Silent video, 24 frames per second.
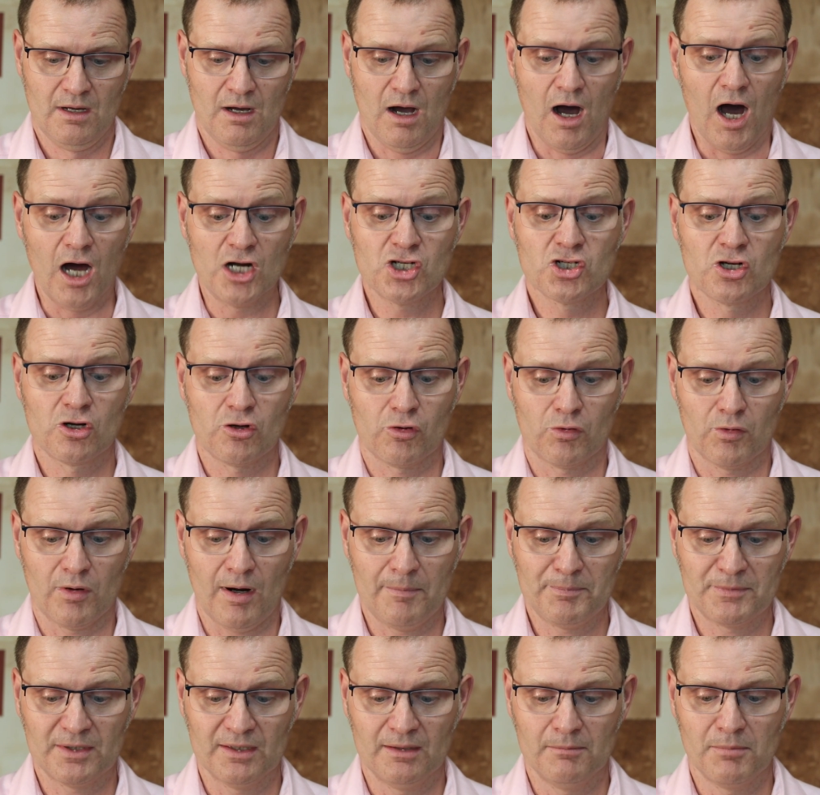
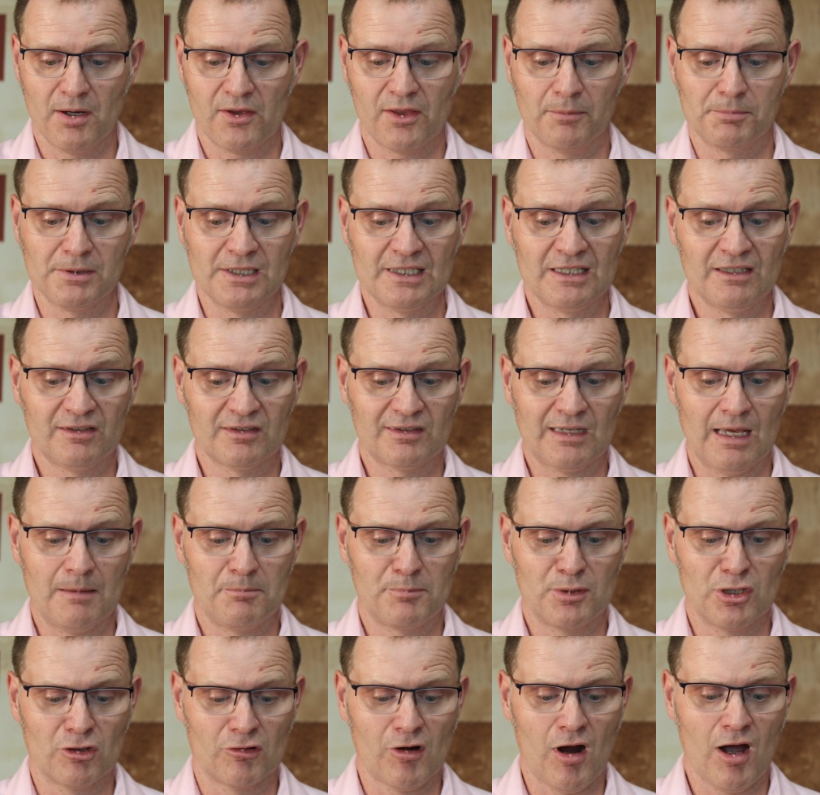uncorrupted by the police state
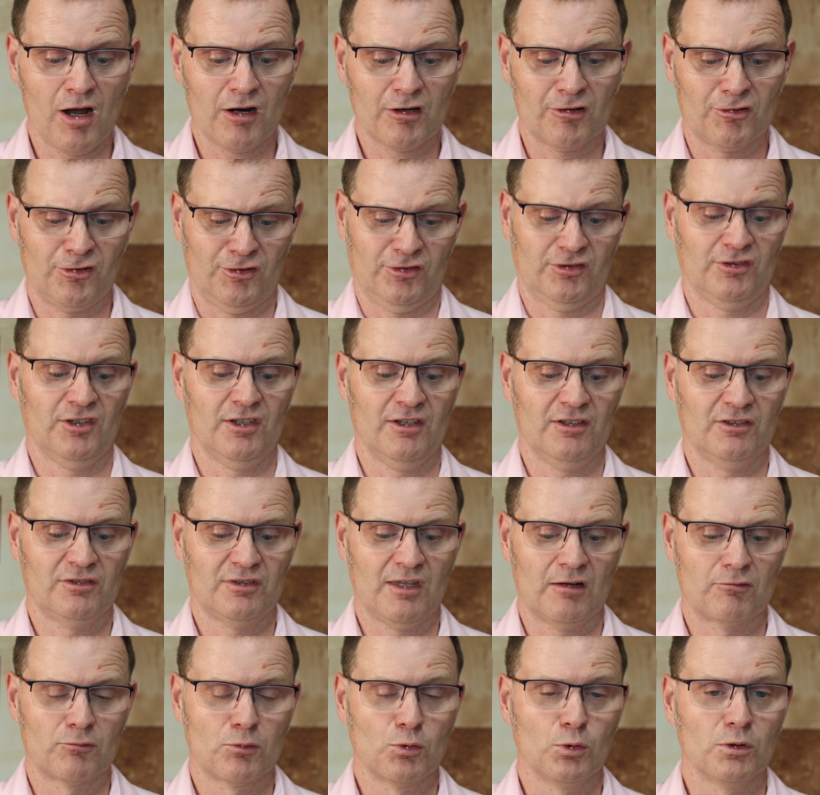bureaucracies
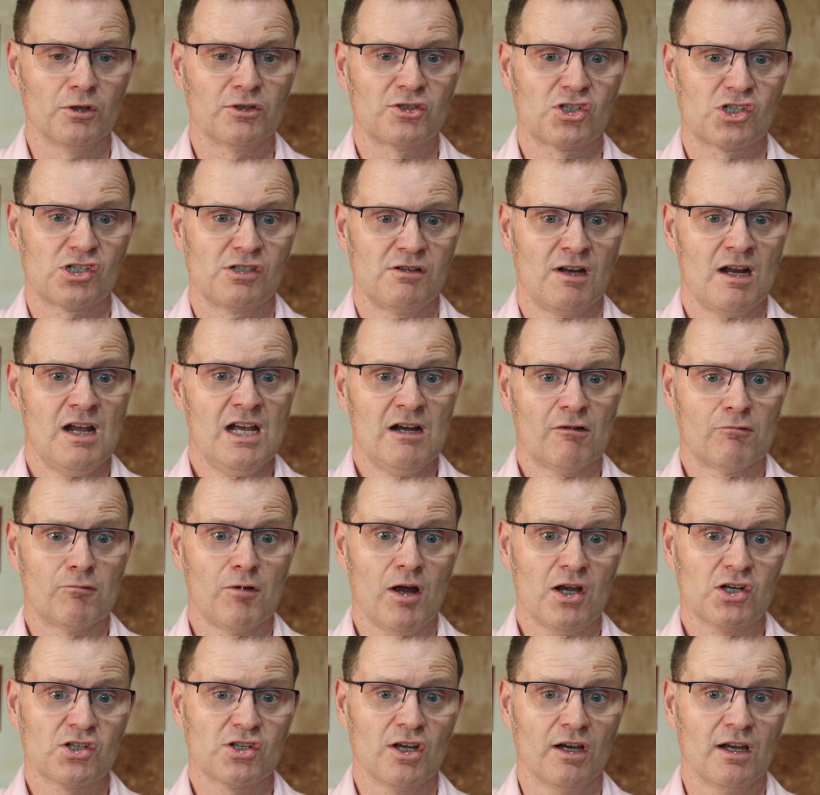that ruled
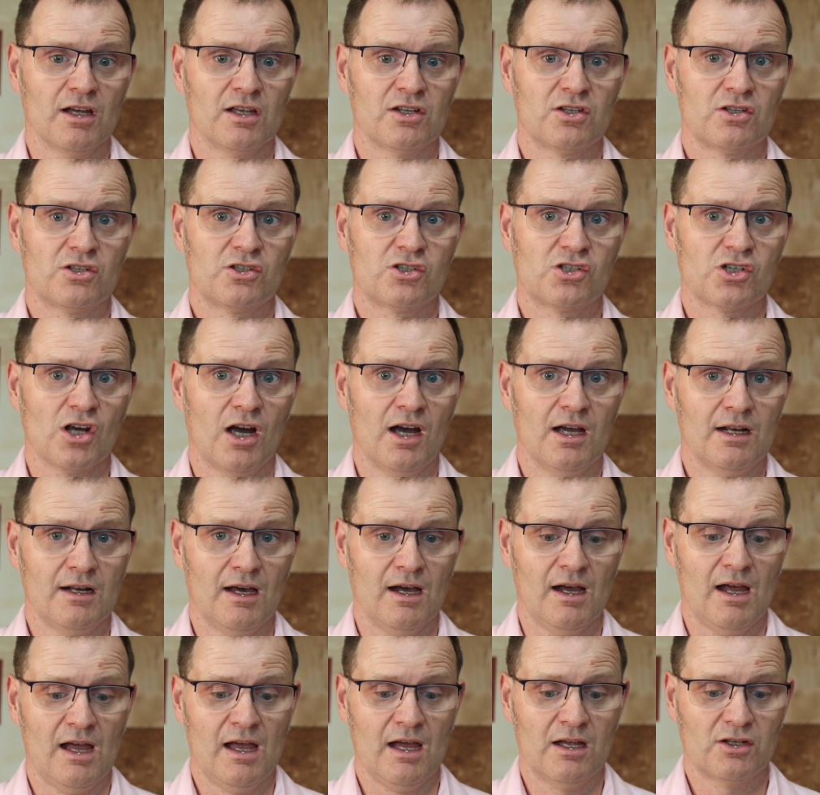Russia, China,
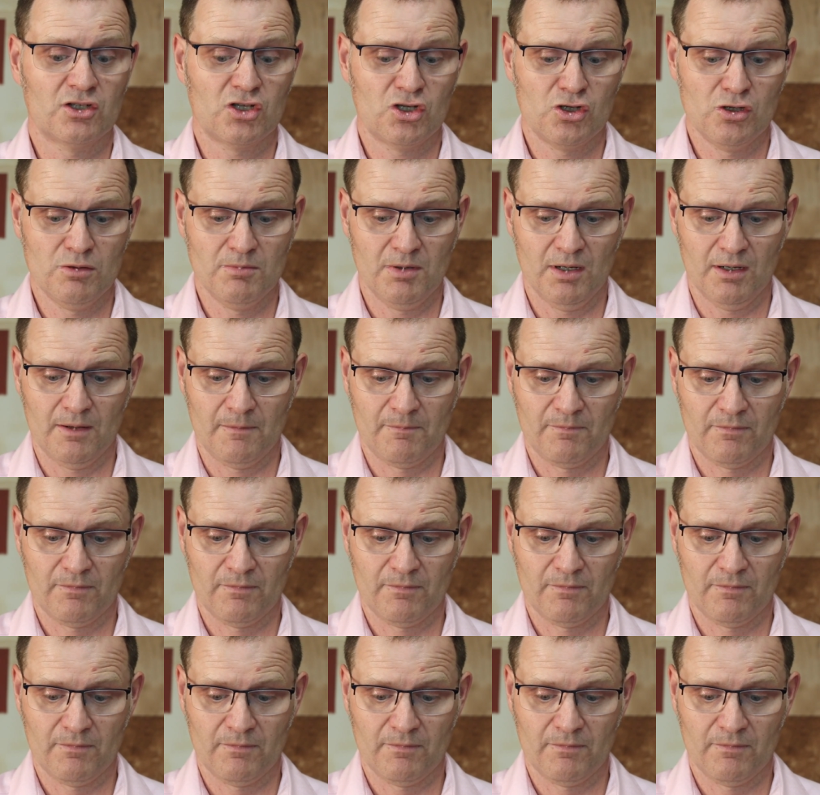and Cuba.